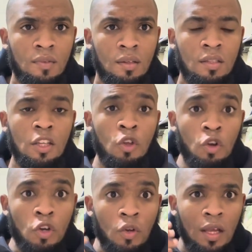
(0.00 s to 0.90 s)
So you
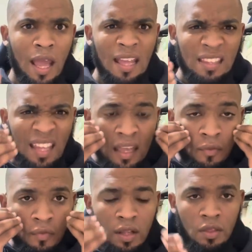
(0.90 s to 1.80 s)
look at
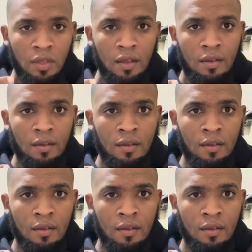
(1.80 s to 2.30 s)
everything